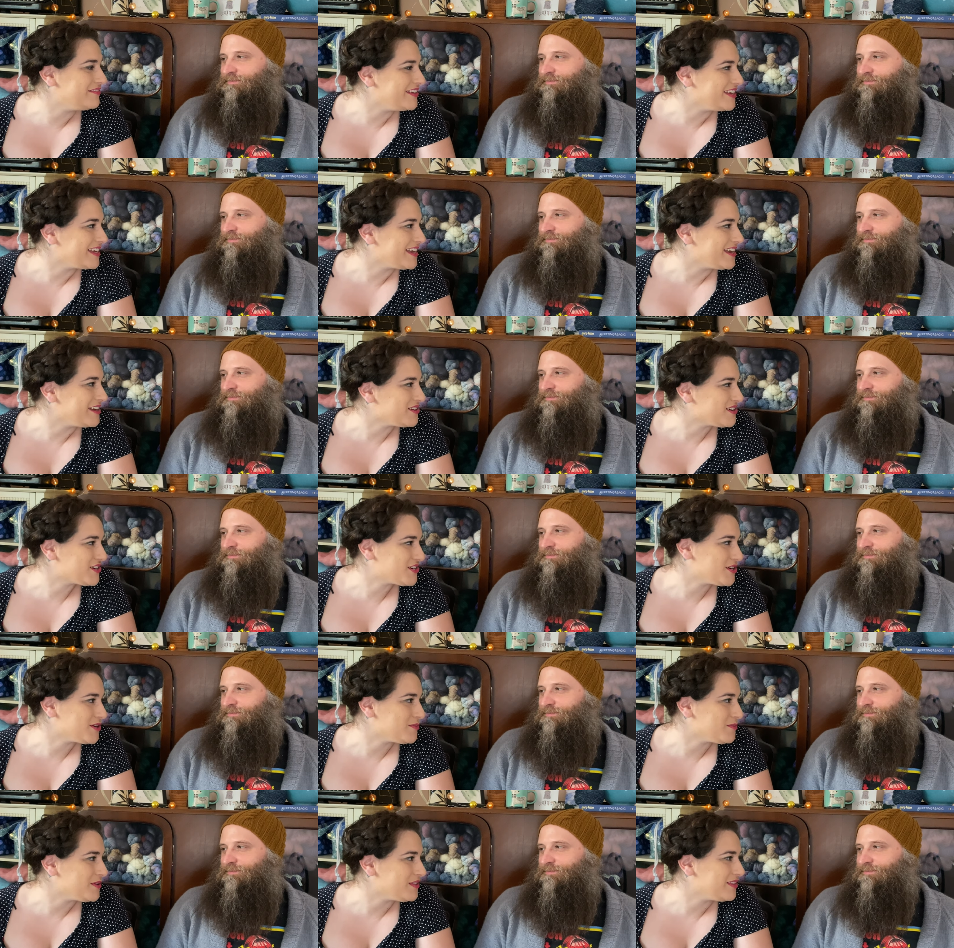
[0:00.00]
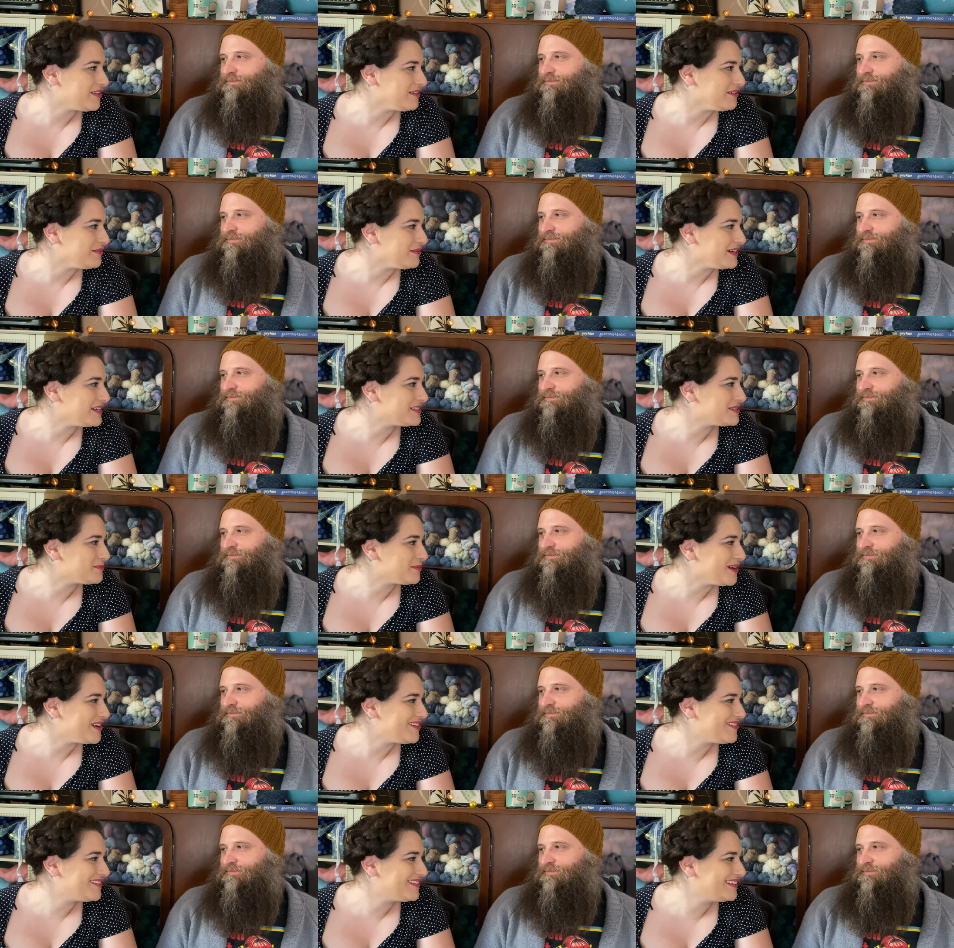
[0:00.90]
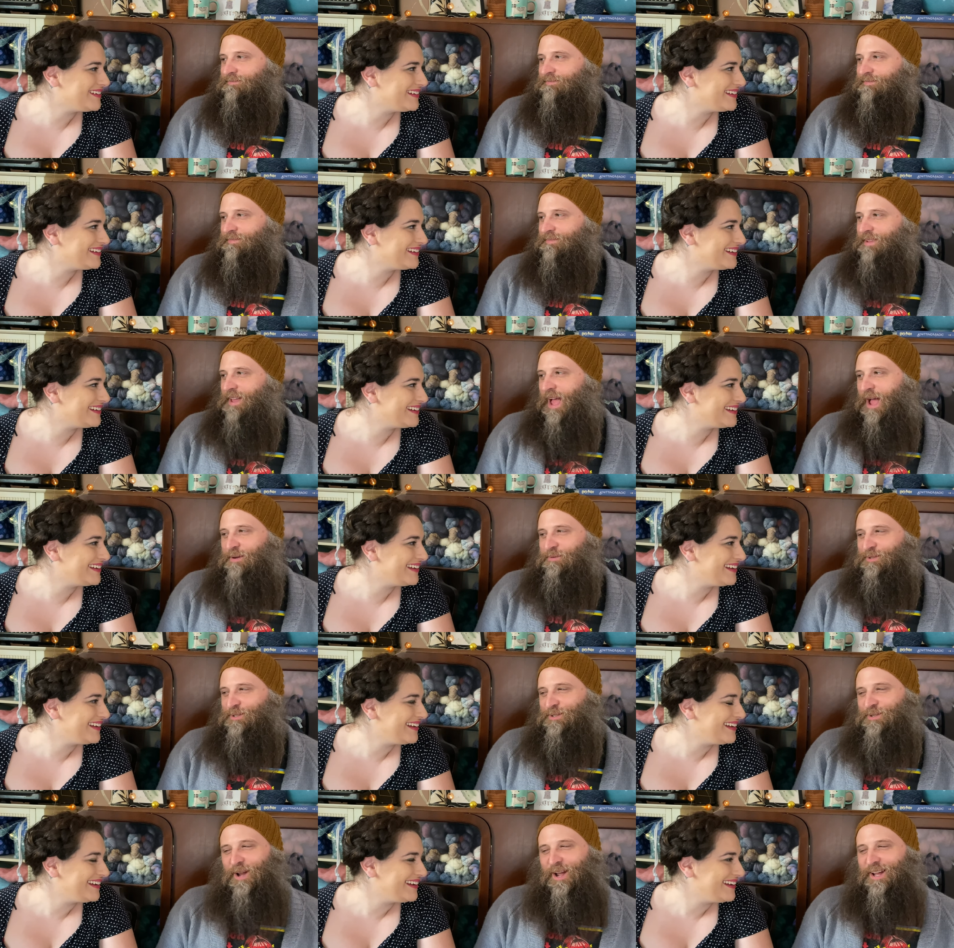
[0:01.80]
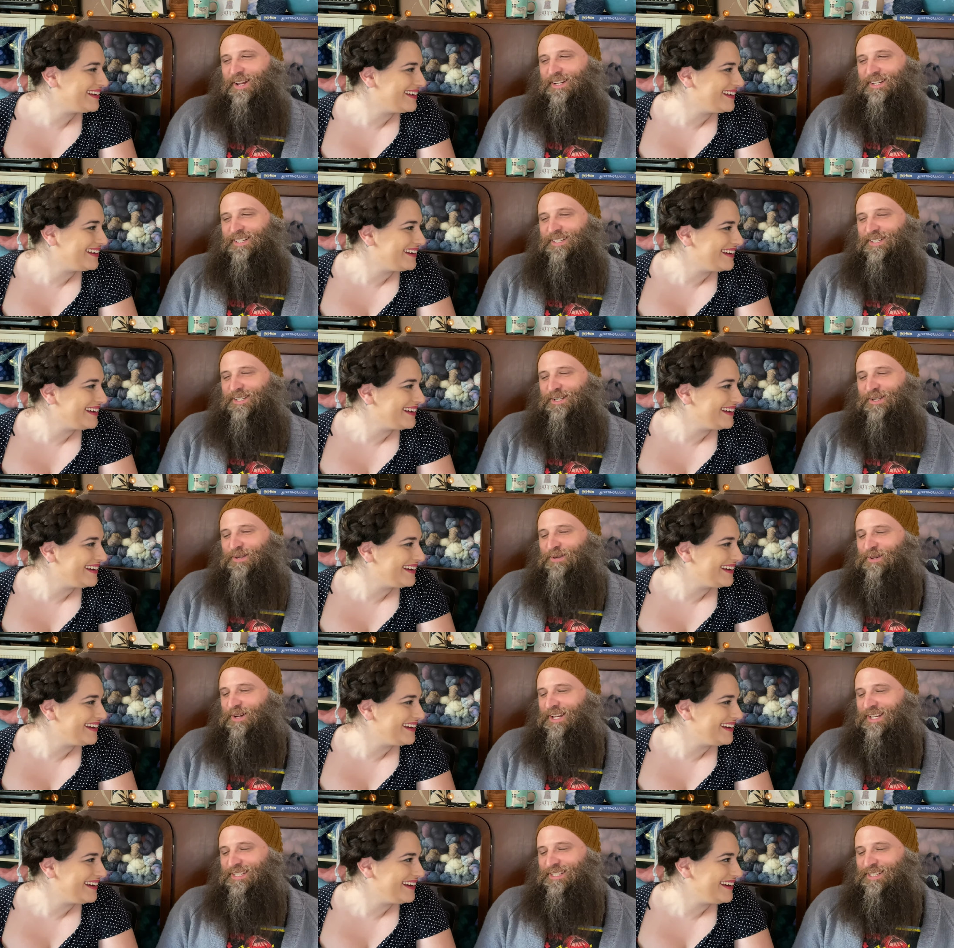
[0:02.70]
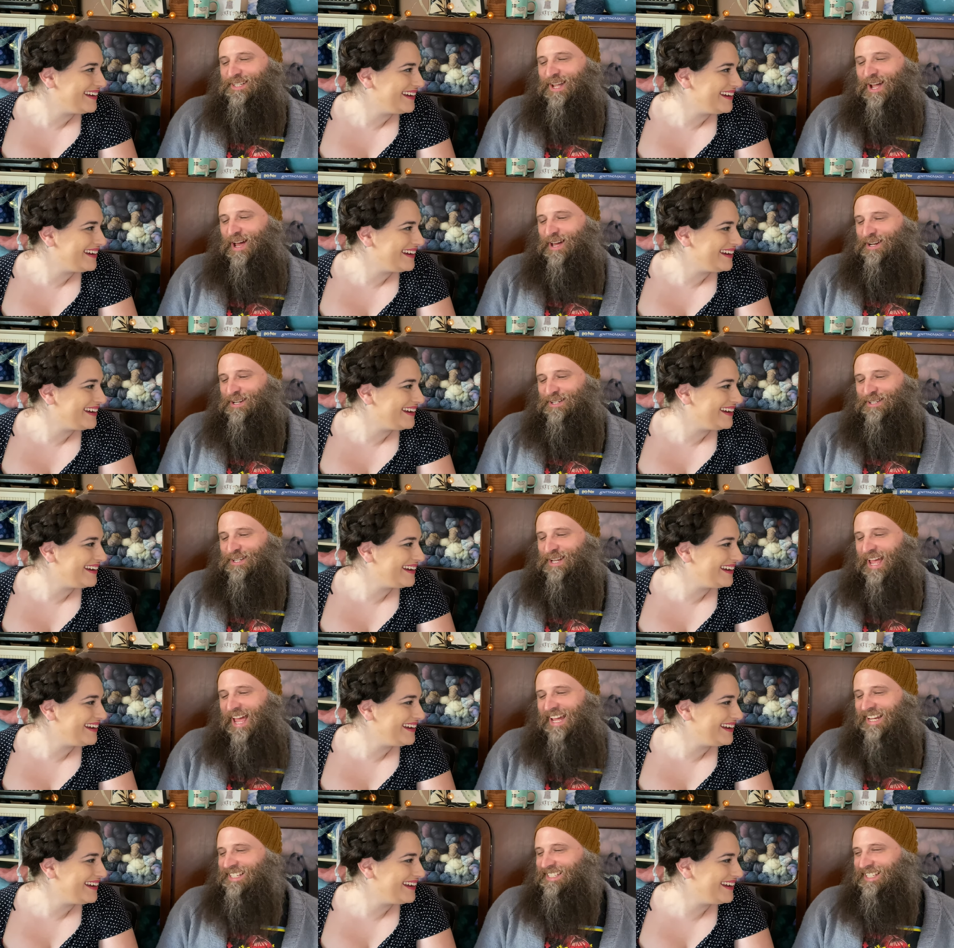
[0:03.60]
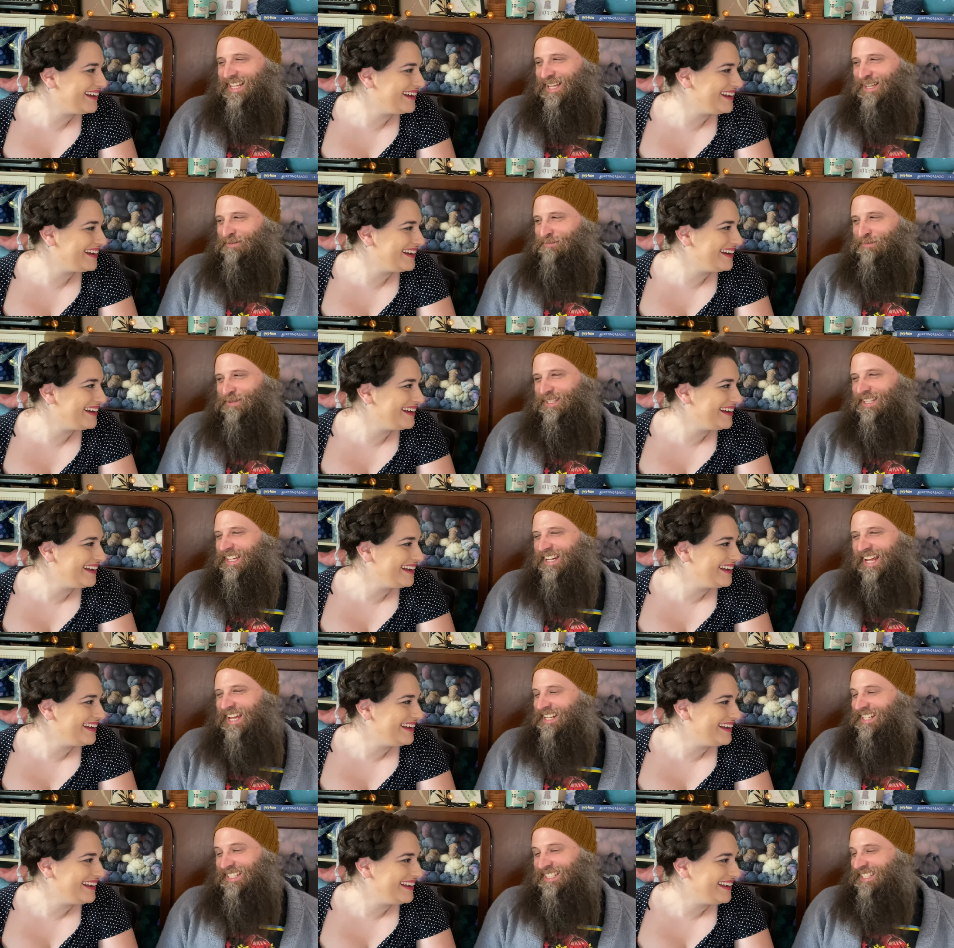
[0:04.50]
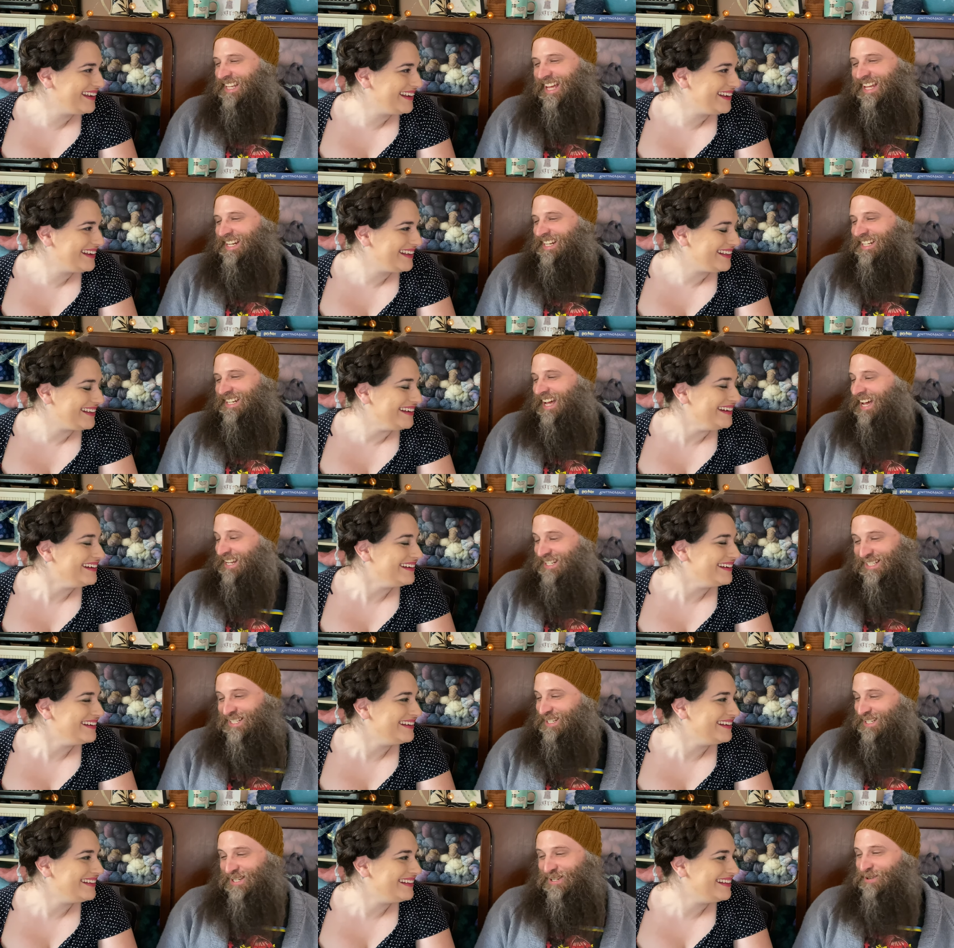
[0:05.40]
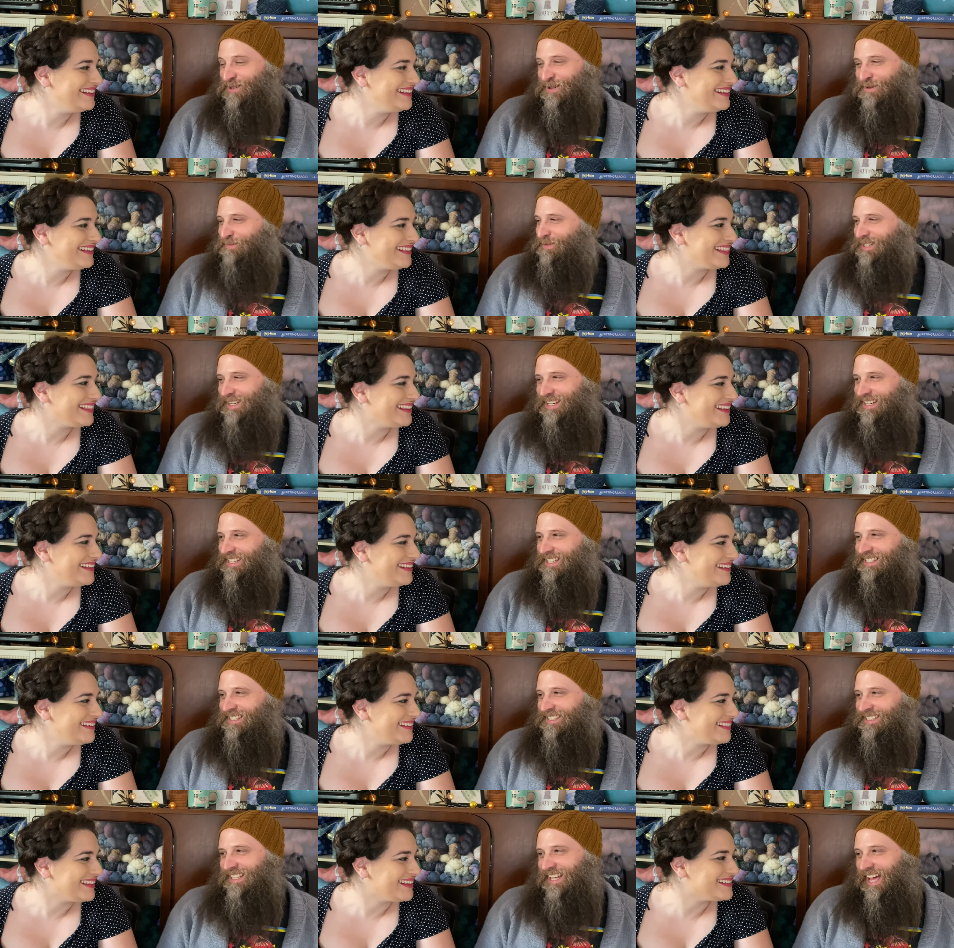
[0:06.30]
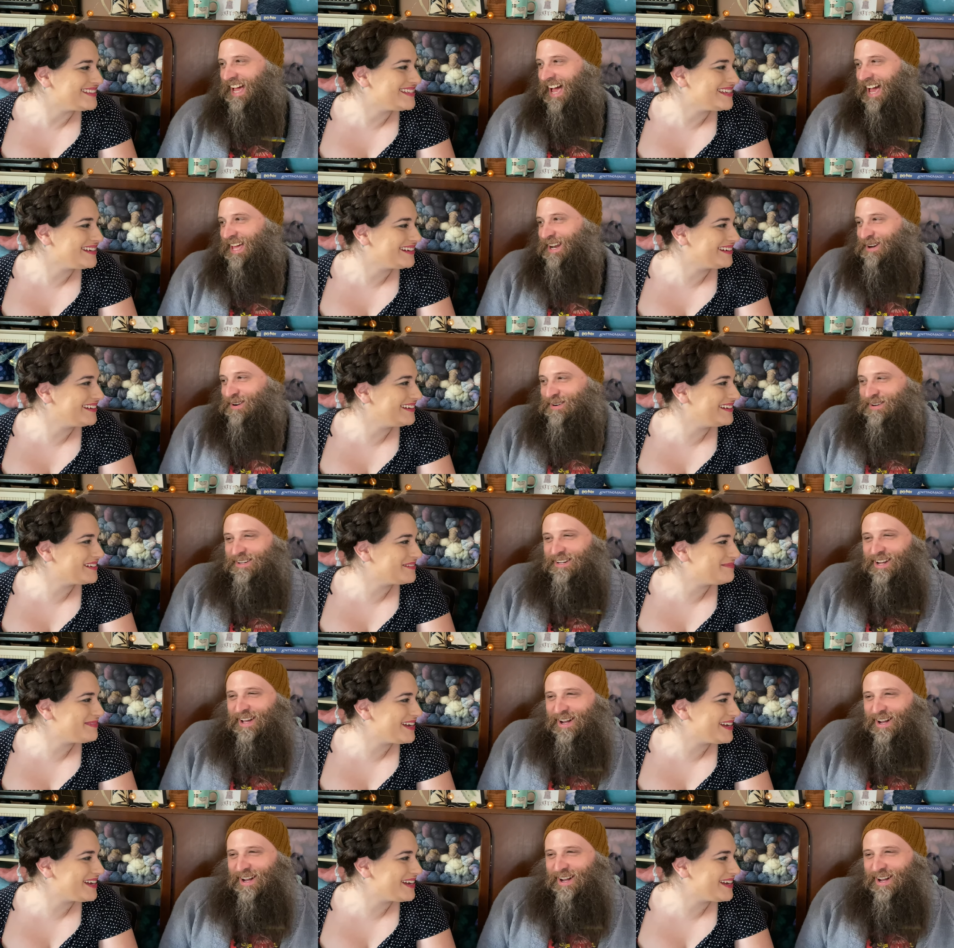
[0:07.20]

Speaker 1: vacation with you as well.
Speaker 2: I was trying to do a Scottish accent, but then I decided not to do it because Let's I do your